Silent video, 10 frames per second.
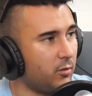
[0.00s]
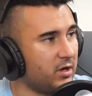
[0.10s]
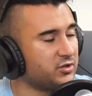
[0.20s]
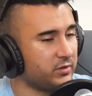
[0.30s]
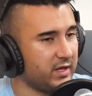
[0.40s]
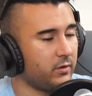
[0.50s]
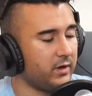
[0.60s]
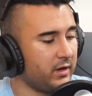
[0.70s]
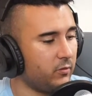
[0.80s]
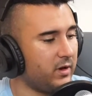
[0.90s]
how much we think
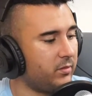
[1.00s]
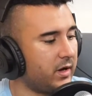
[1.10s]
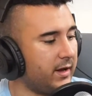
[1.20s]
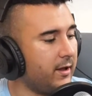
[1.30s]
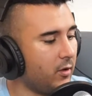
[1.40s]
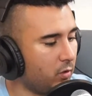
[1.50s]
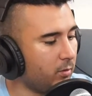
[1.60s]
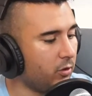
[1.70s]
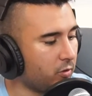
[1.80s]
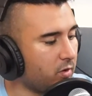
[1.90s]
we're going to win by,
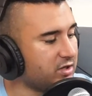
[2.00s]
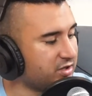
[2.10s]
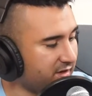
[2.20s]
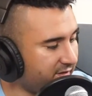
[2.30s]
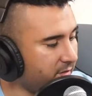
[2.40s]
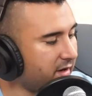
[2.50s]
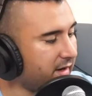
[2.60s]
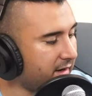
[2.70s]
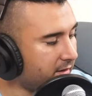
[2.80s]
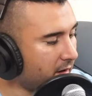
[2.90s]
one more question.
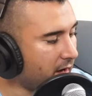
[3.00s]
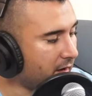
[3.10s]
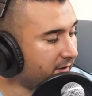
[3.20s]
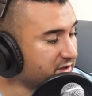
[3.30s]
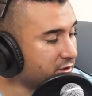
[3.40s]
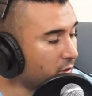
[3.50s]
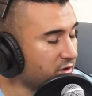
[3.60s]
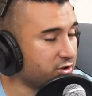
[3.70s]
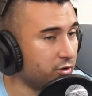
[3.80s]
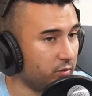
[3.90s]
Everybody doesn't know
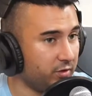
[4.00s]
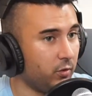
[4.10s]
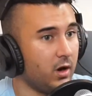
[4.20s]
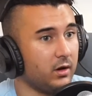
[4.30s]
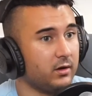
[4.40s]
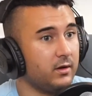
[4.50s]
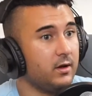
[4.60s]
what to do with Gronk.